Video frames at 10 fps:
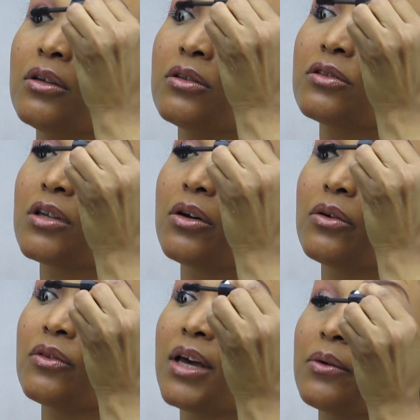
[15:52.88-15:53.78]

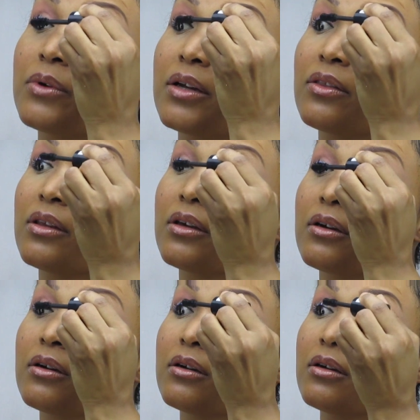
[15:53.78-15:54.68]
So that right
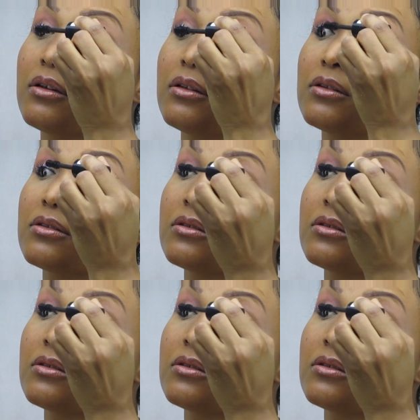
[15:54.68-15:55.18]
there, this